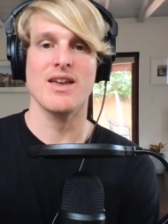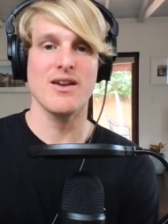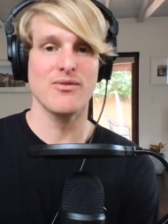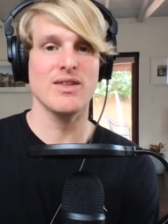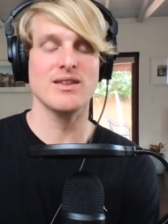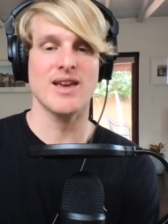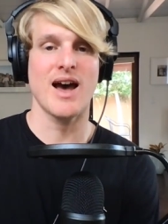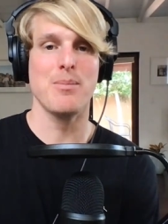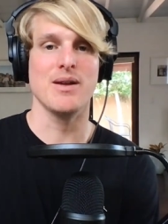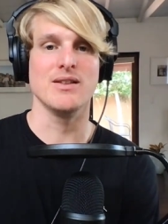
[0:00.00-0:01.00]
If this
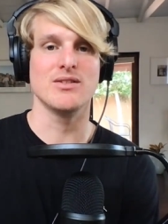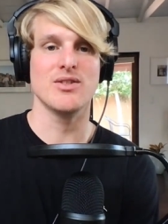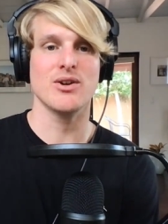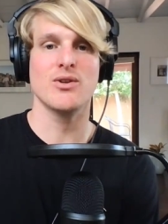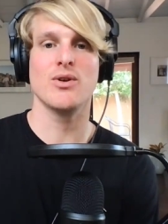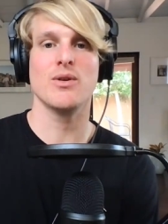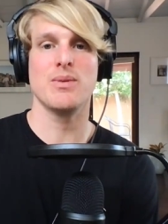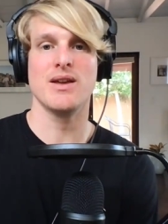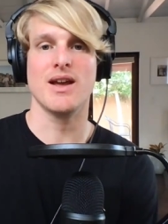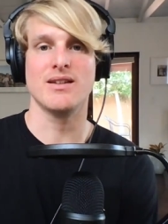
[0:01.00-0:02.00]
happens, there could
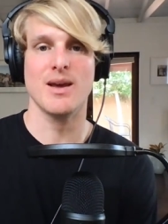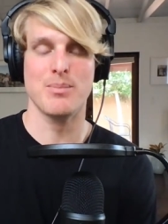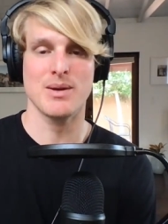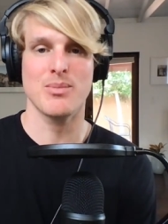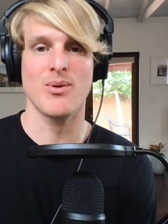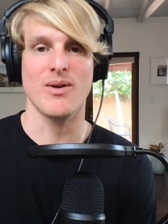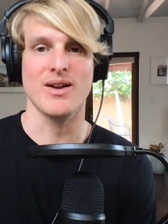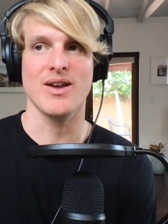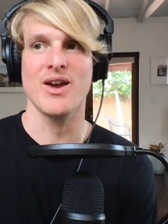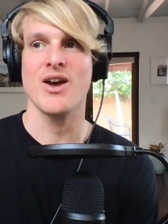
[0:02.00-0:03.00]
be a tipping point